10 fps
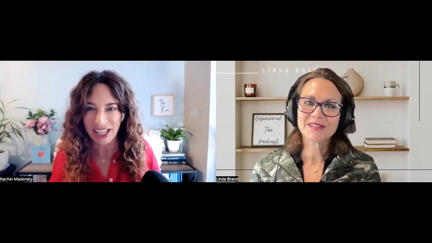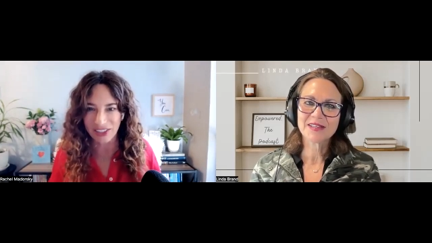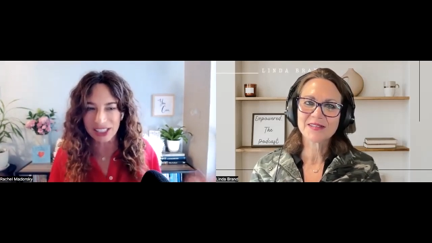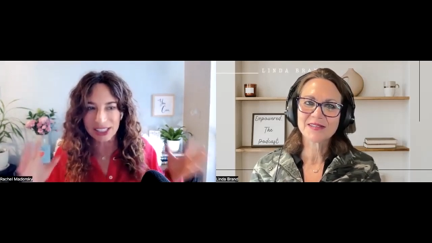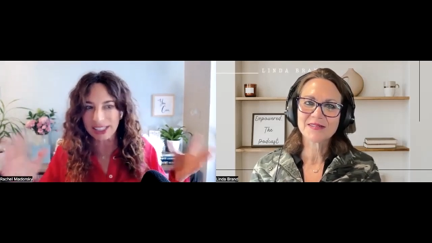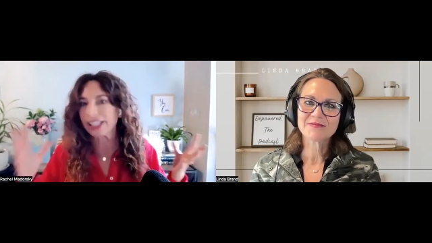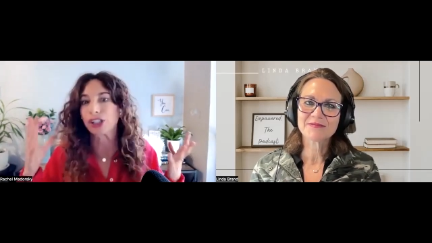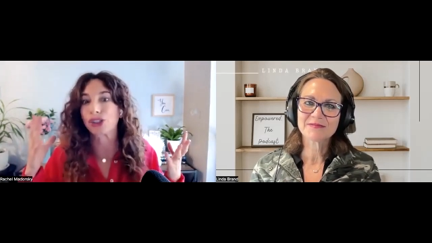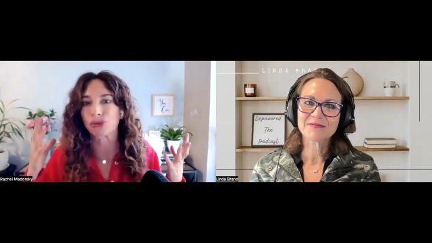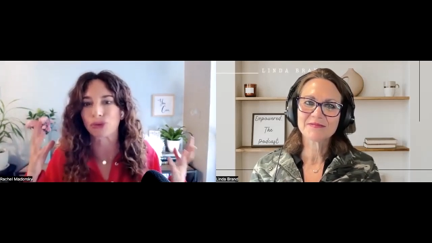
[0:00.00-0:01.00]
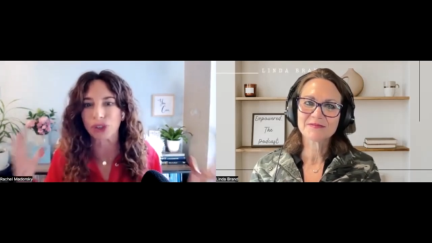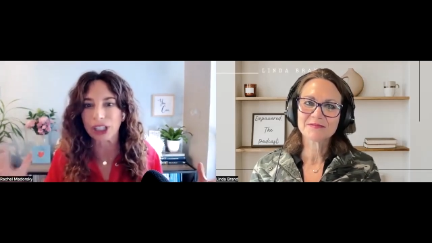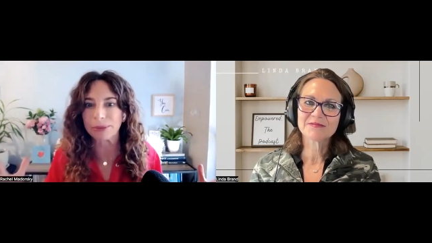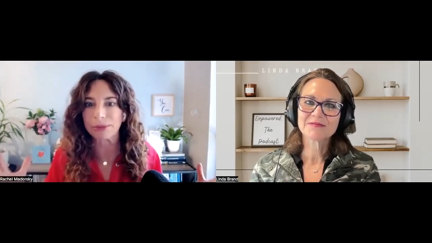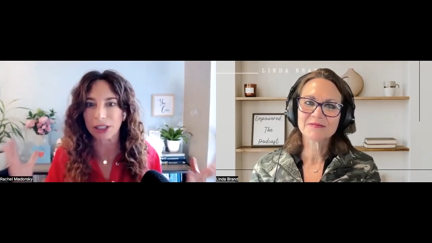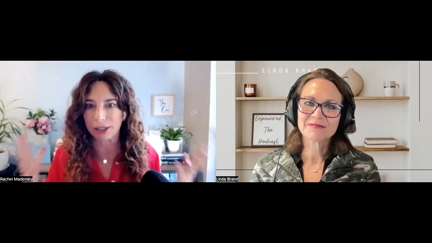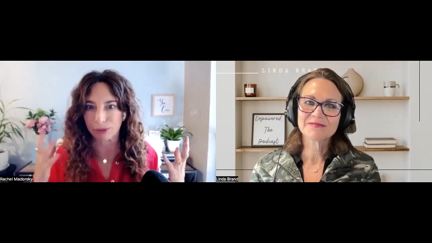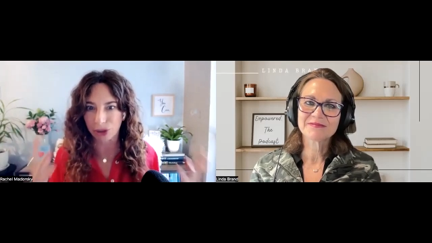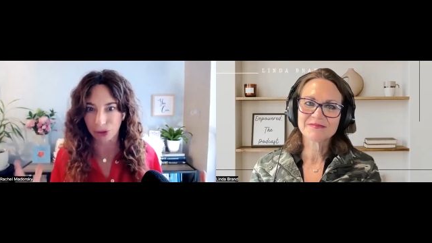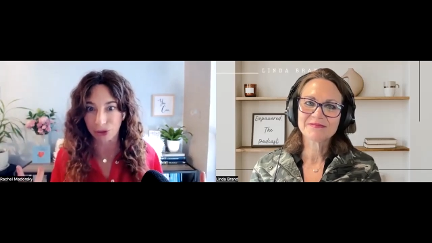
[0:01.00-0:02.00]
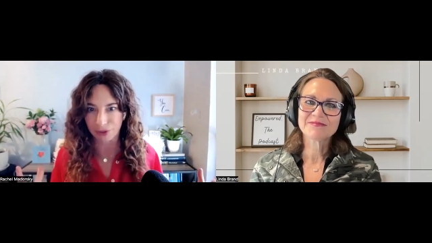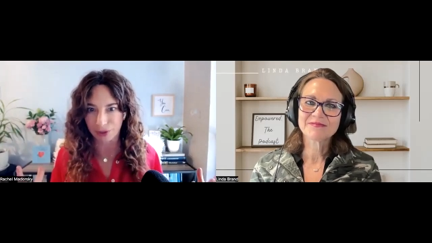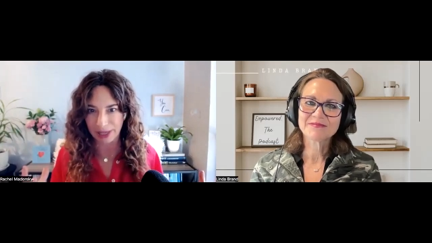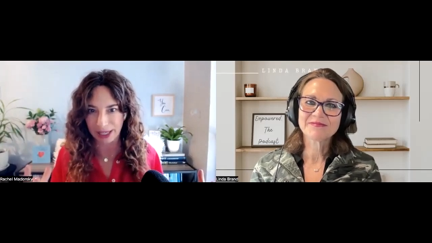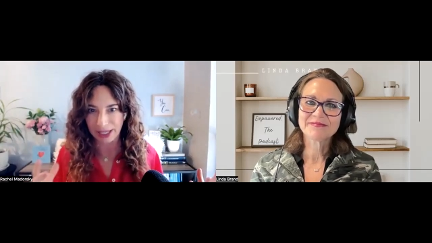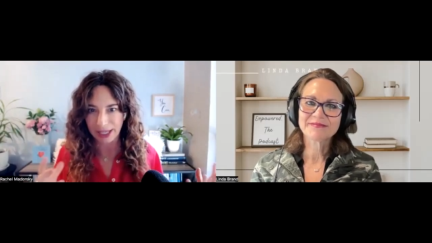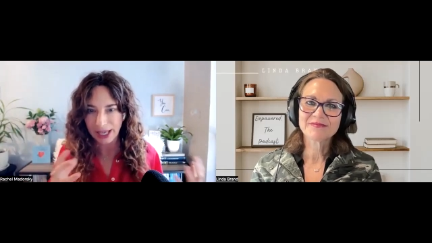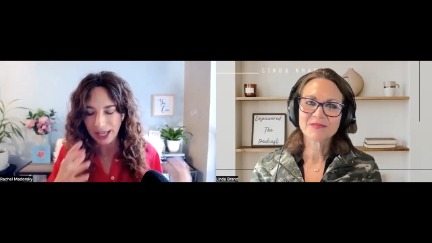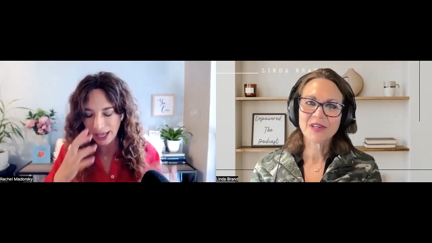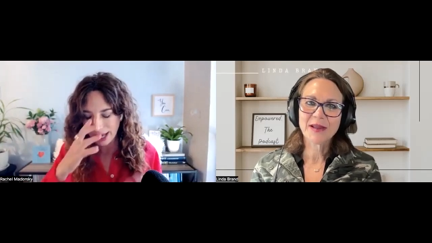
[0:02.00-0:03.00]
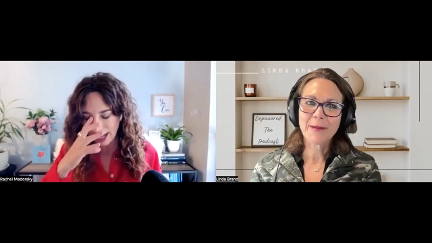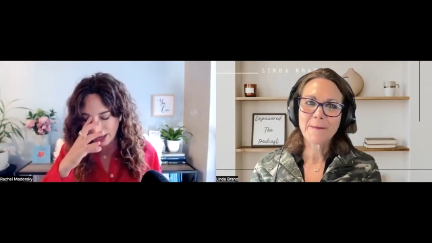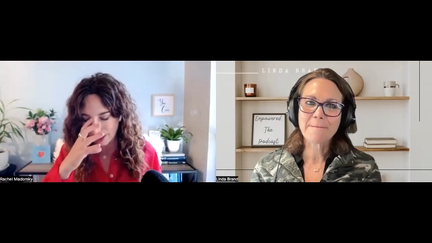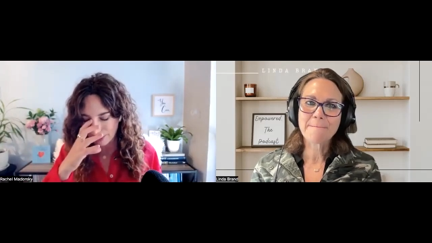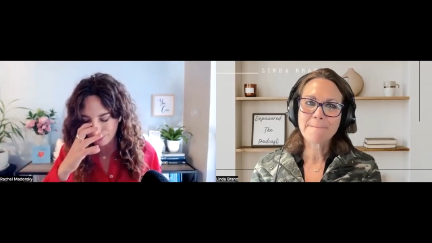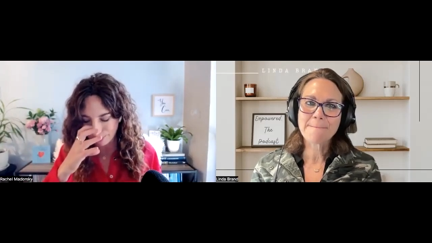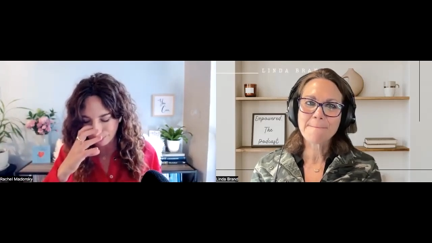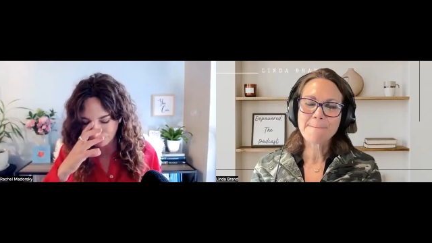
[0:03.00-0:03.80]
Speaker 1: This awesome. is like a dream come true for me. Right. Um